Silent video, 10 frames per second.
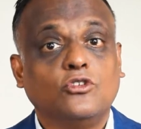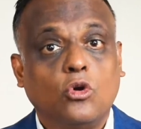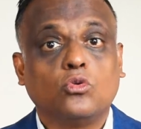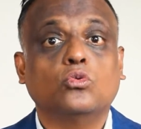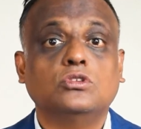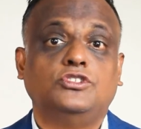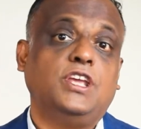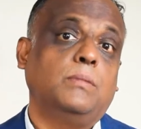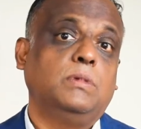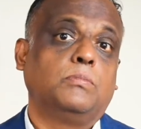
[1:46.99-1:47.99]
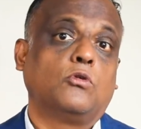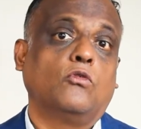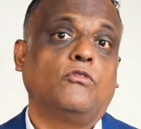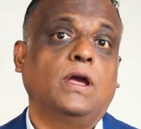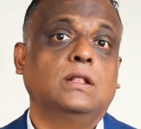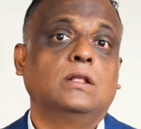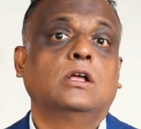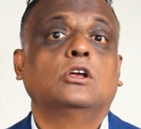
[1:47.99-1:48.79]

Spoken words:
your Google GMB profile